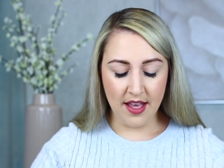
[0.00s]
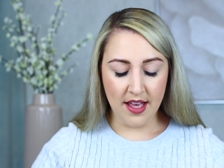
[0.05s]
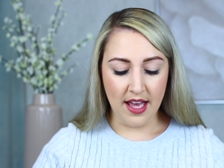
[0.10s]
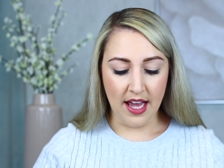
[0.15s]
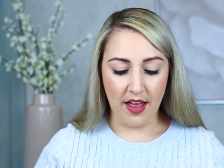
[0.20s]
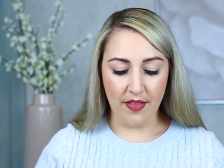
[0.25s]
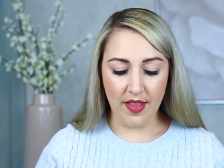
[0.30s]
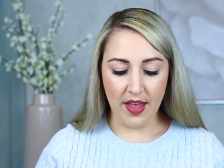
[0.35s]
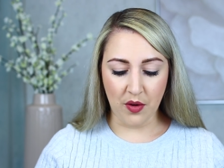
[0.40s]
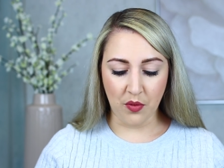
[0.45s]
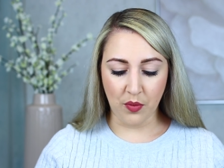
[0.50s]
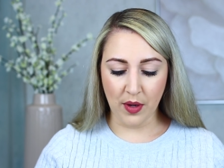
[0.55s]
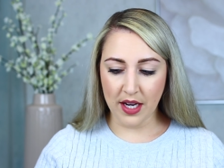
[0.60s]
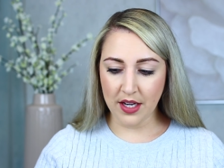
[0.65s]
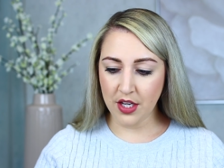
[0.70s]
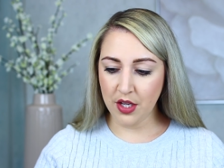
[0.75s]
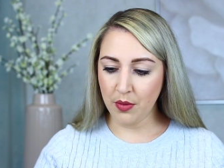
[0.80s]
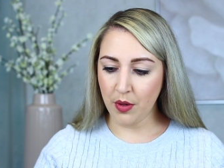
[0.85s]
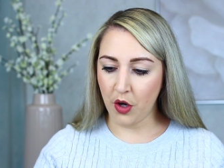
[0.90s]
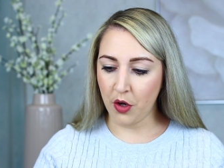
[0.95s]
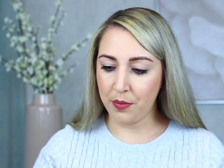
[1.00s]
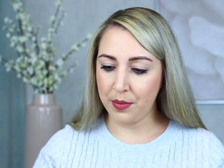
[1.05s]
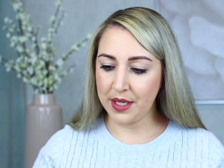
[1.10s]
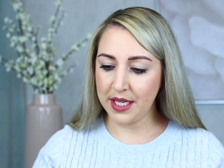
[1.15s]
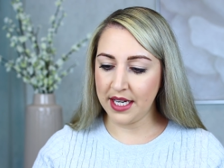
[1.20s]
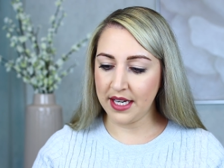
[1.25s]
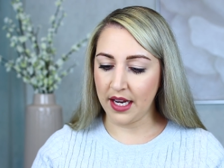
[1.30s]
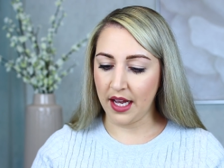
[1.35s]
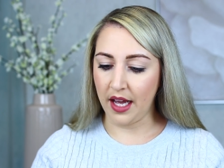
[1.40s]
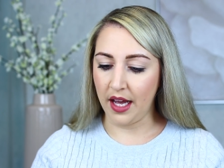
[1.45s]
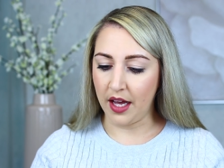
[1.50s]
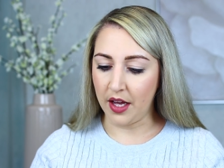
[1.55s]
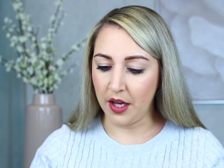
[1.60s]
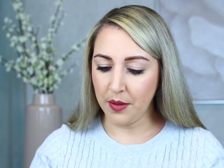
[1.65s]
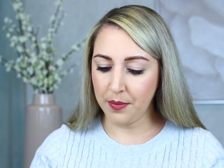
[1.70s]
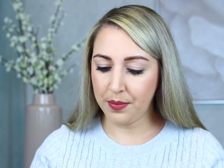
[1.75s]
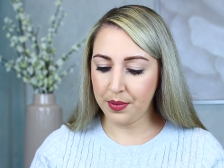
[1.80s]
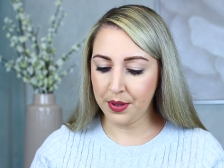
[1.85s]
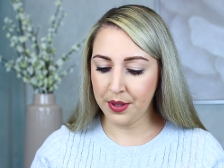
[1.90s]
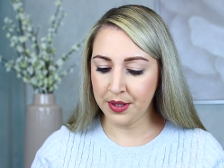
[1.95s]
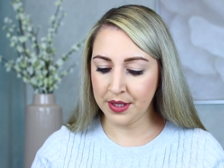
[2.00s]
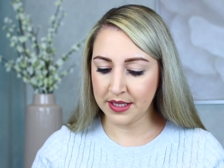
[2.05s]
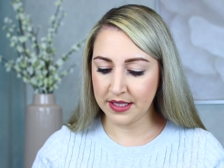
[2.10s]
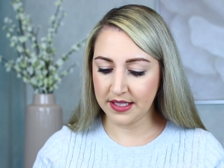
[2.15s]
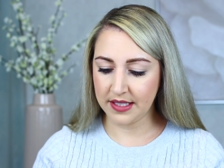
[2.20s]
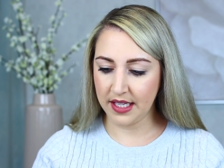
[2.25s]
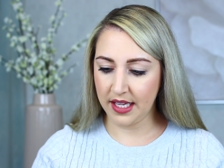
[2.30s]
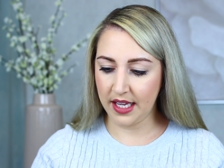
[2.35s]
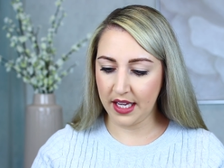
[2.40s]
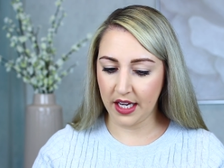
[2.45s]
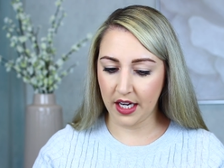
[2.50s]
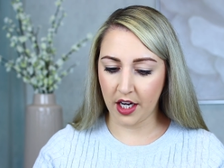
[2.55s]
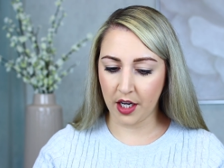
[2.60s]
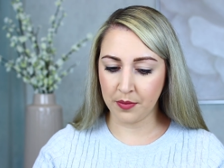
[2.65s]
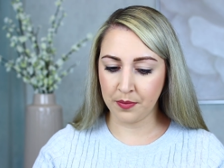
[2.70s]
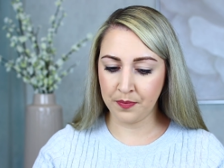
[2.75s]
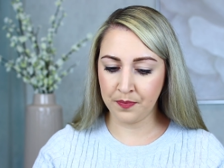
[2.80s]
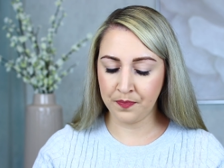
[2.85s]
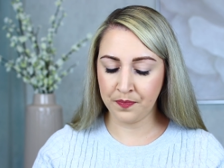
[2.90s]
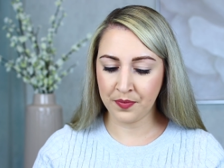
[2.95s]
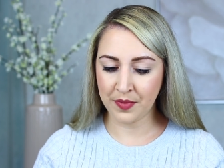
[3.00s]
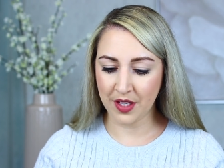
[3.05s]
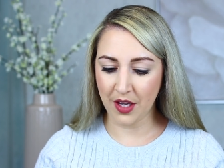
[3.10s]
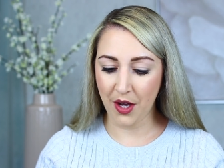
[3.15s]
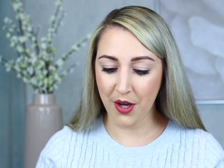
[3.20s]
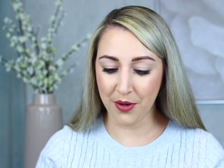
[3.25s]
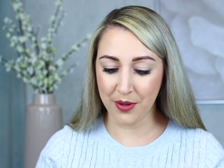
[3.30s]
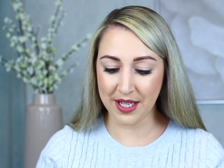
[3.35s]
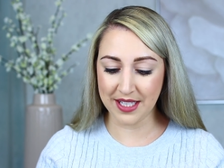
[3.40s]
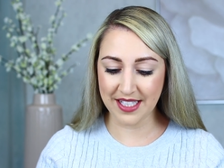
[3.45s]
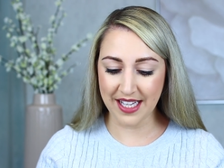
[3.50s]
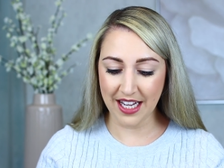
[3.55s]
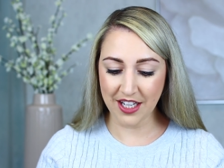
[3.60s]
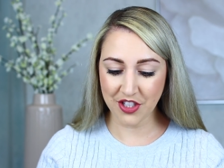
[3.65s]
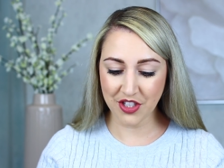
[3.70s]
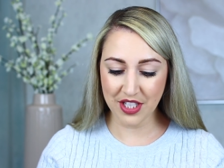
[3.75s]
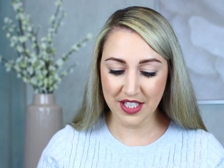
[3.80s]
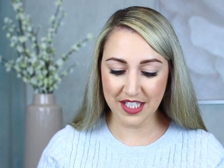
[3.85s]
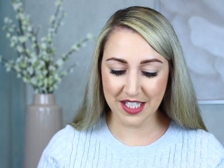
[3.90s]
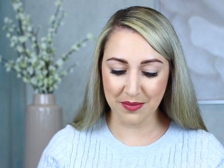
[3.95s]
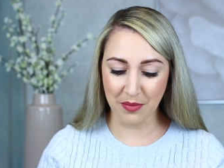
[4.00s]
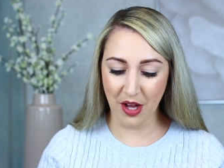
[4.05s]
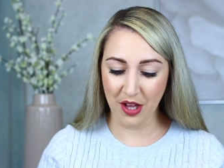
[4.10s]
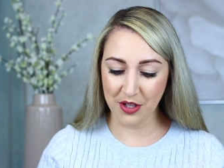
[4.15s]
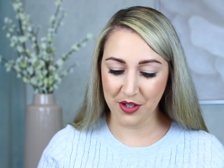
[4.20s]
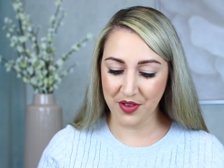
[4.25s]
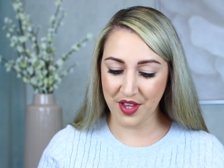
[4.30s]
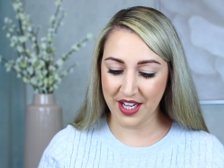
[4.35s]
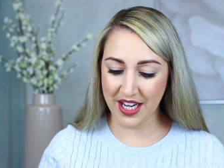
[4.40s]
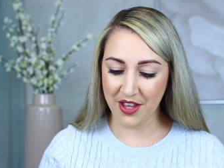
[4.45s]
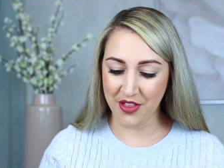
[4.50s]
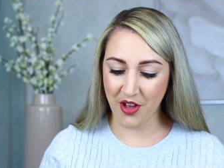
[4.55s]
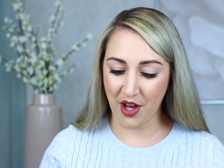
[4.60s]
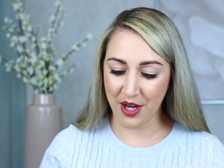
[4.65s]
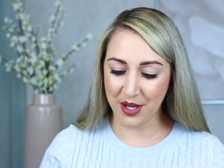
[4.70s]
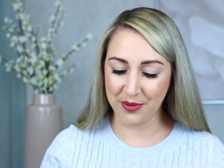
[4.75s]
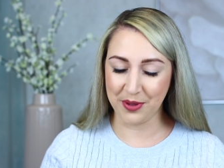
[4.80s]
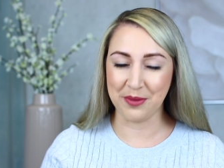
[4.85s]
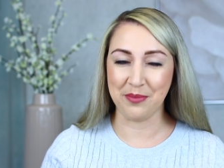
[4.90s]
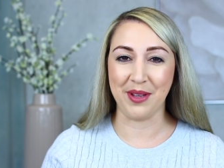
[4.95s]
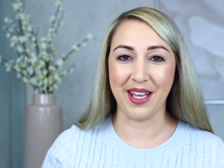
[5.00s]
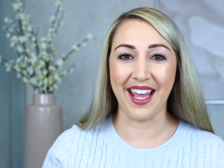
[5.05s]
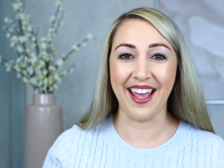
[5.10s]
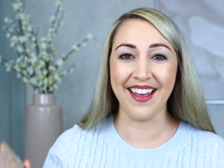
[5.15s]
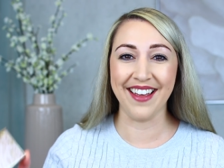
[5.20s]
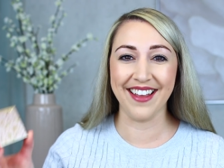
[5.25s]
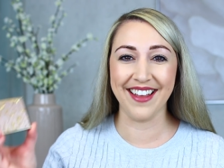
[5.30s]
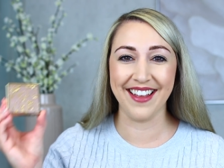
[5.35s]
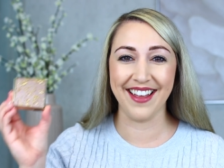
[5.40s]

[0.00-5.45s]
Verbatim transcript: And then when you open it up, let's see here. Oh, it's actually smaller than I thought it would be.